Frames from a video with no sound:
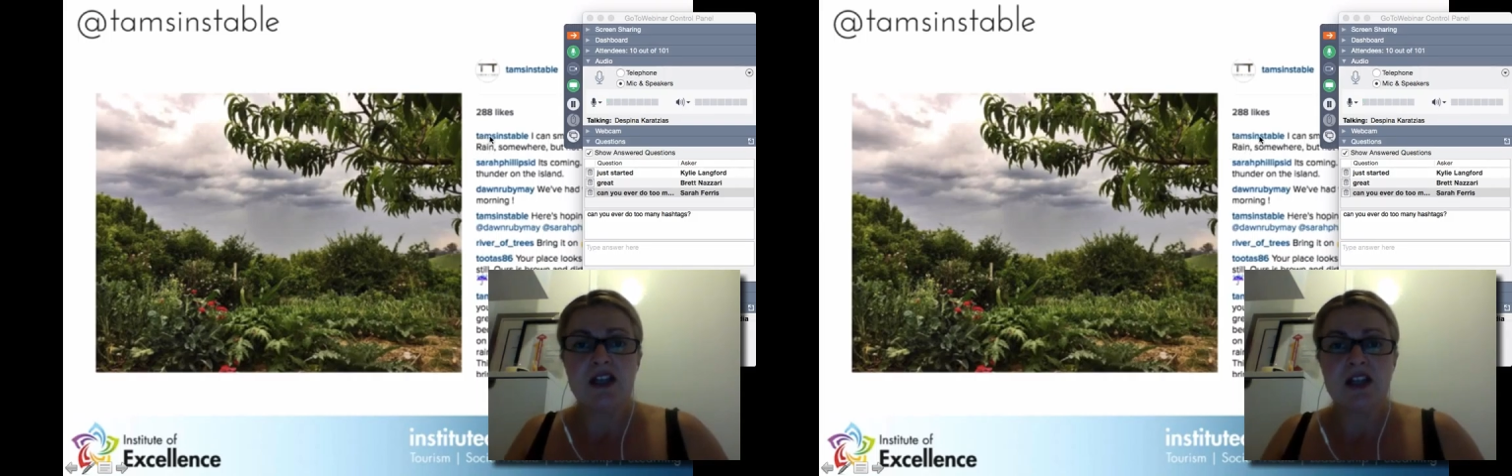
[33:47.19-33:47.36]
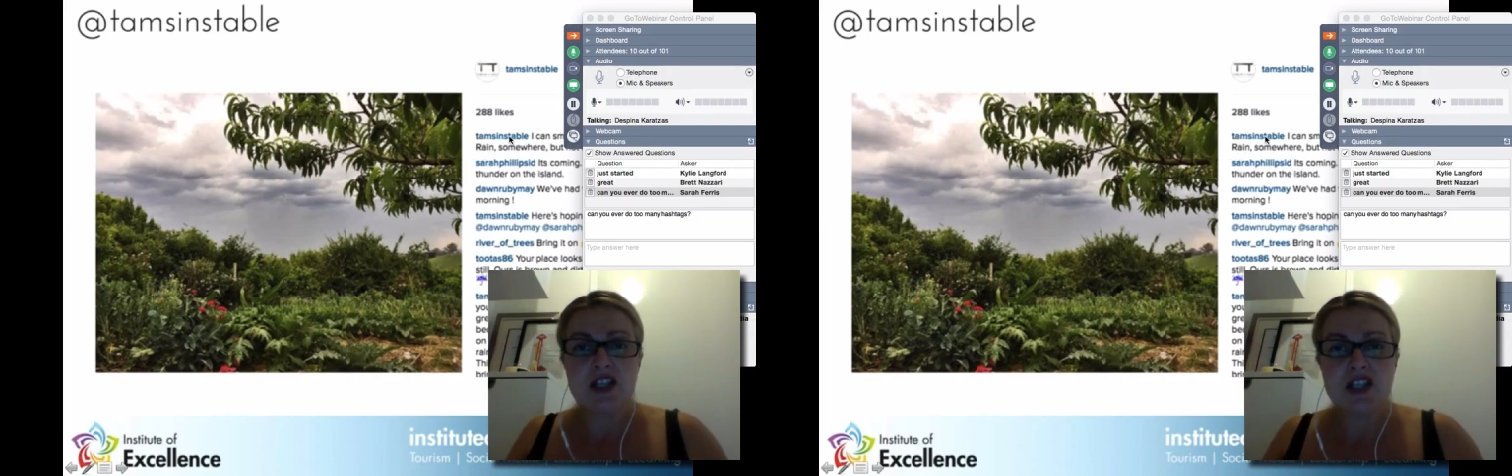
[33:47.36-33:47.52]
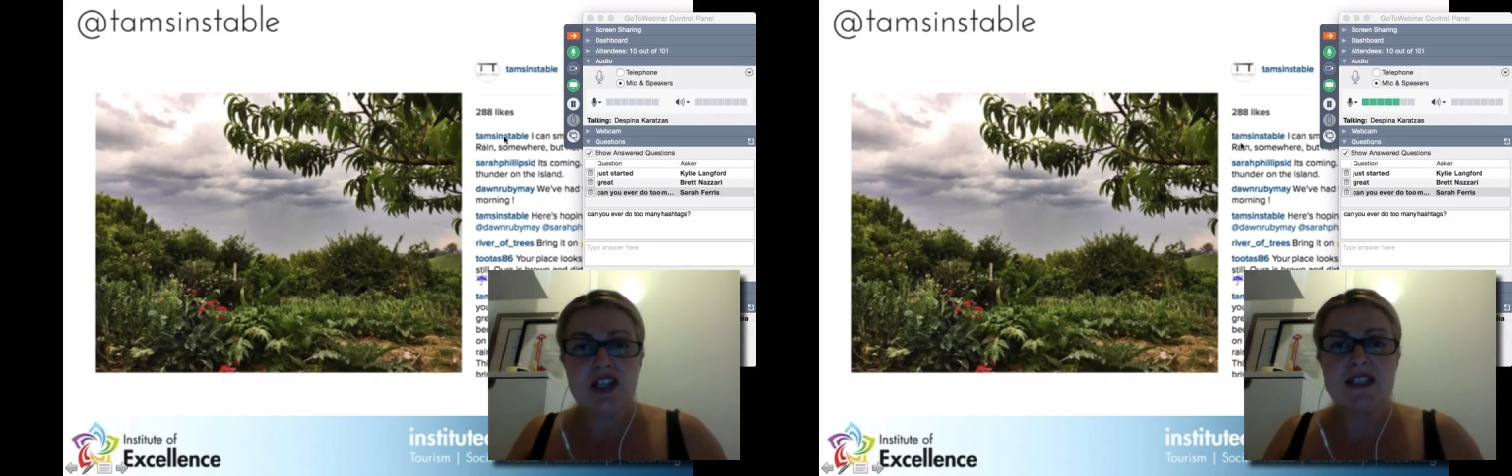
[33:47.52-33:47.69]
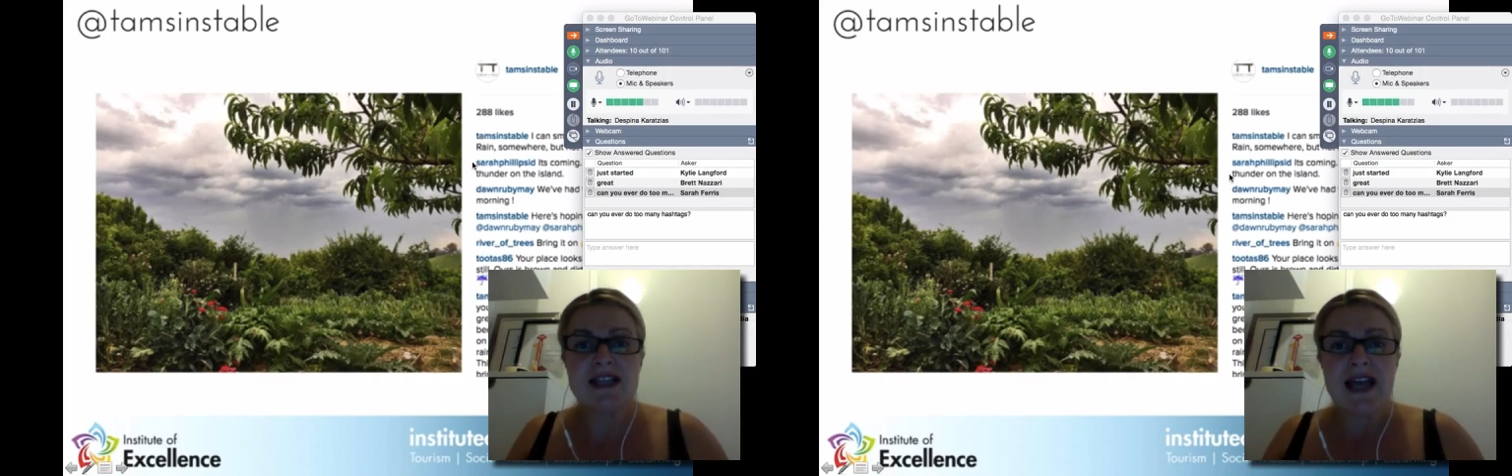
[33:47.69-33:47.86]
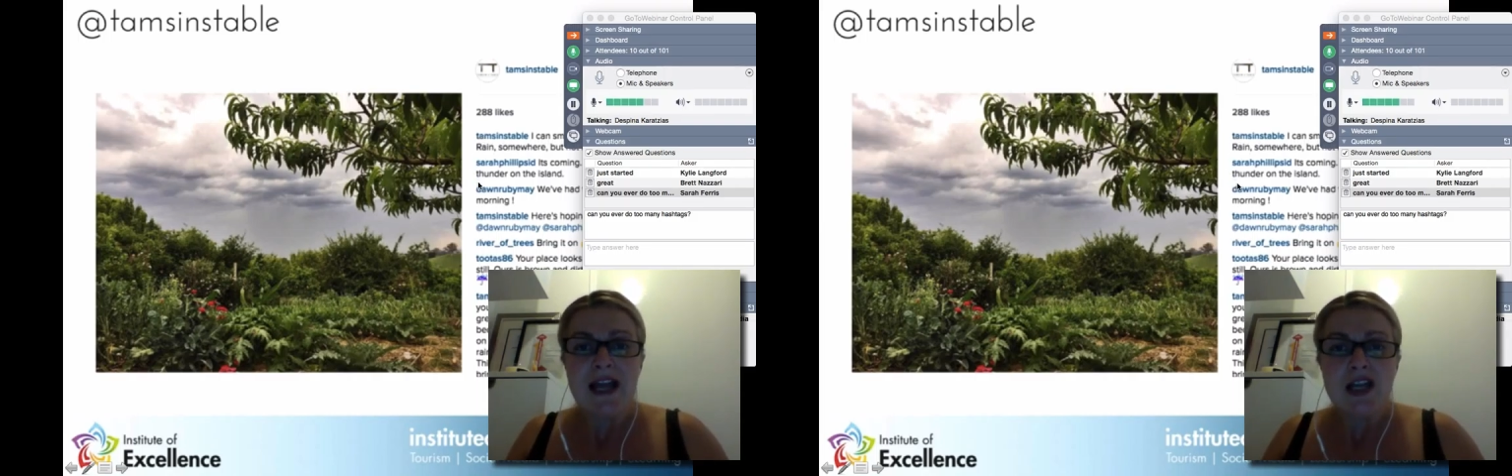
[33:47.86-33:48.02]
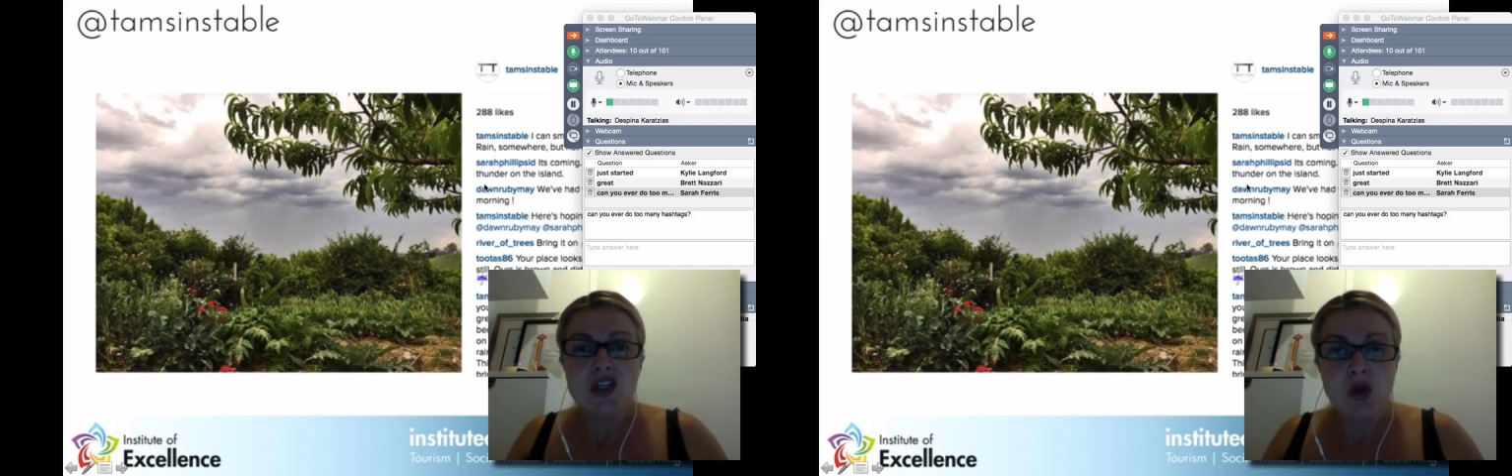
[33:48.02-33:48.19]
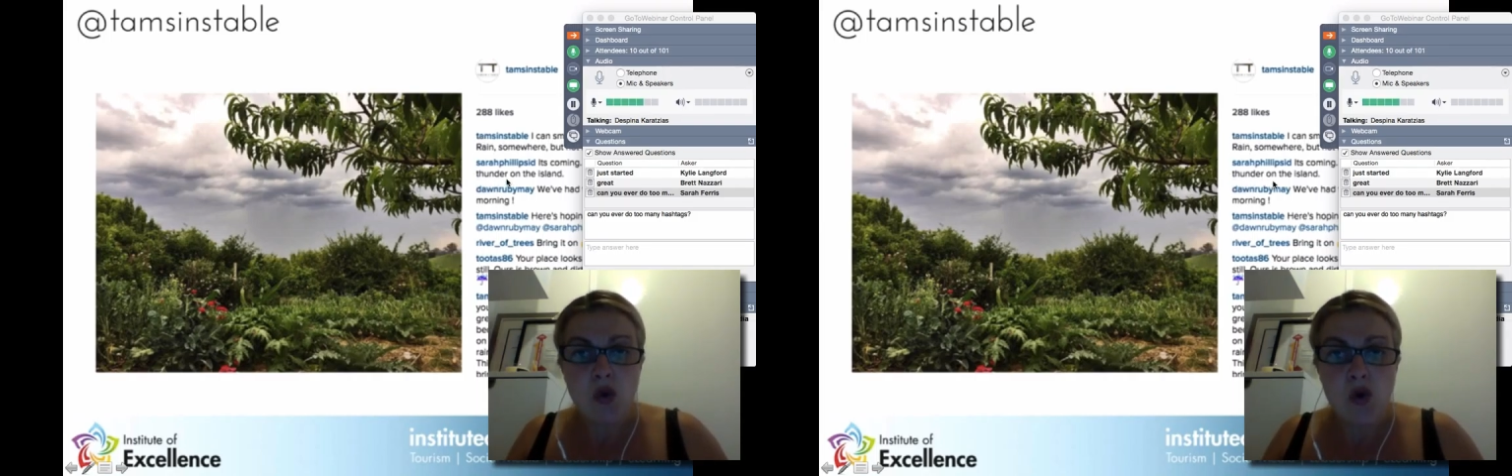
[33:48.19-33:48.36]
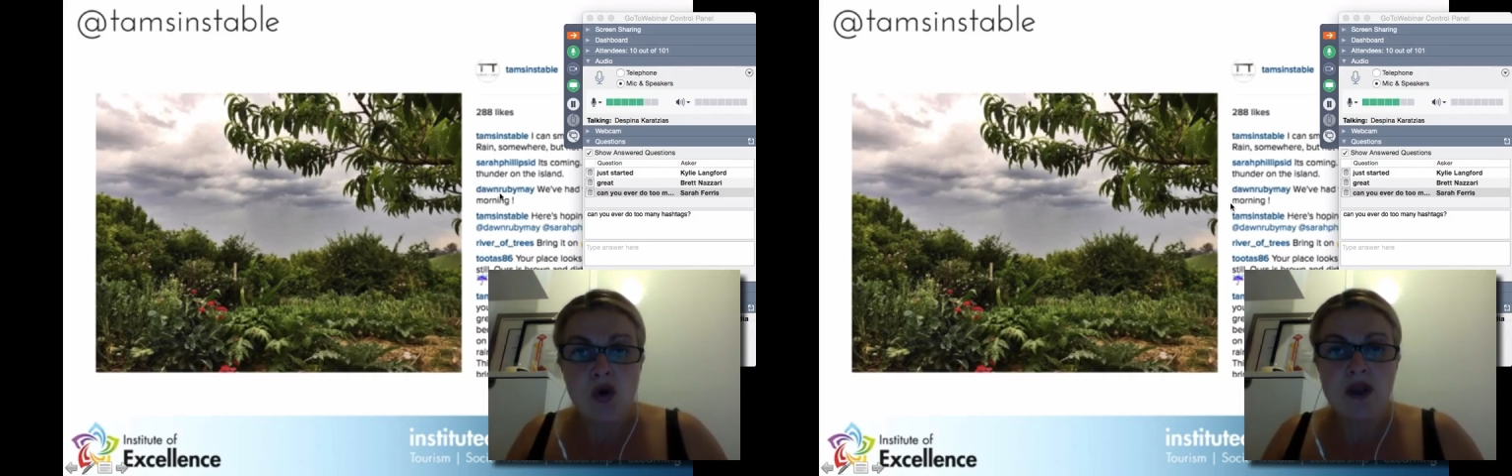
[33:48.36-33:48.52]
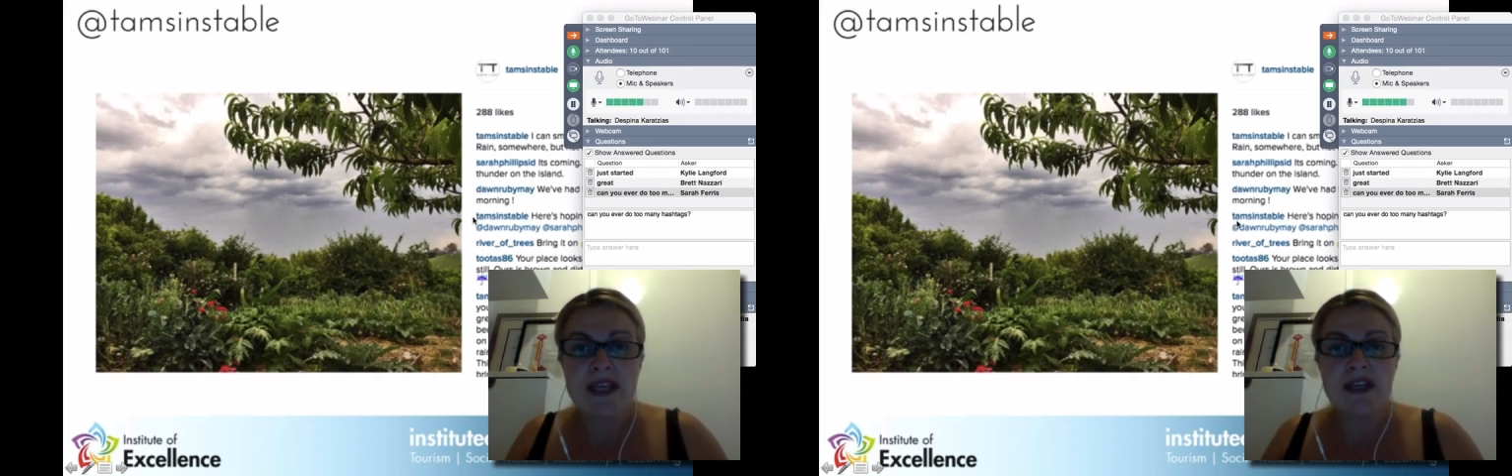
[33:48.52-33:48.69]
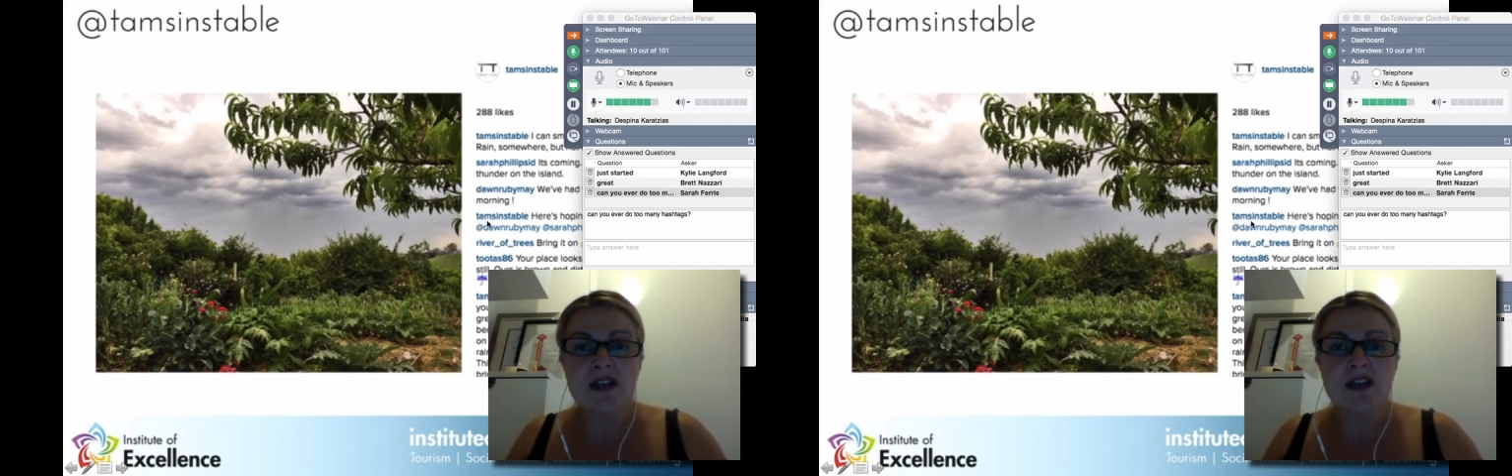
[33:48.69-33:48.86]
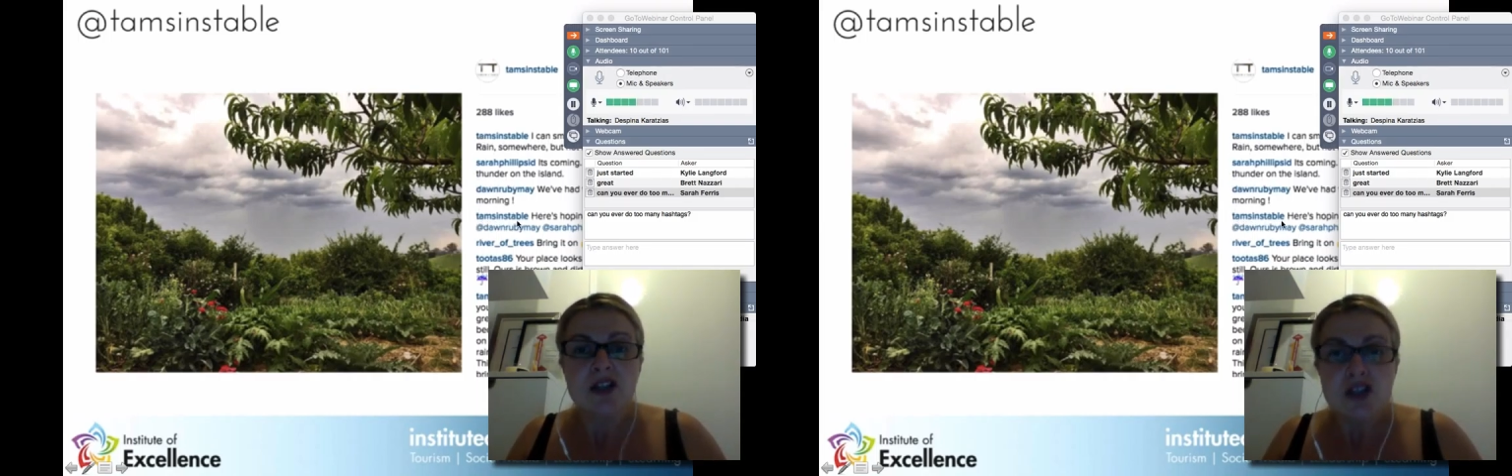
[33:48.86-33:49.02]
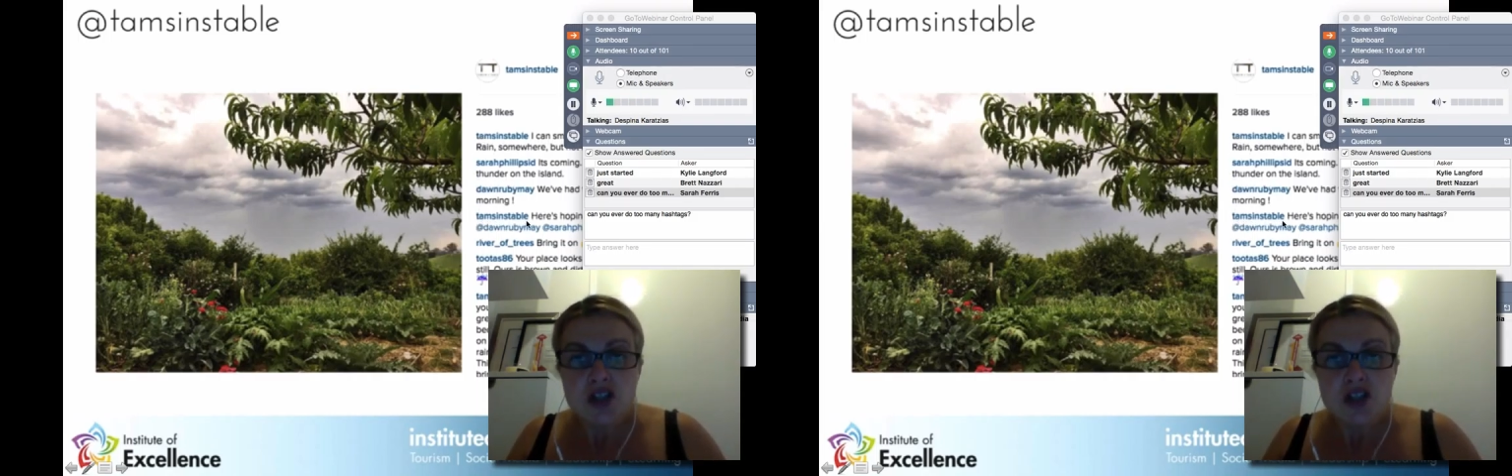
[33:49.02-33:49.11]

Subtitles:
She's talking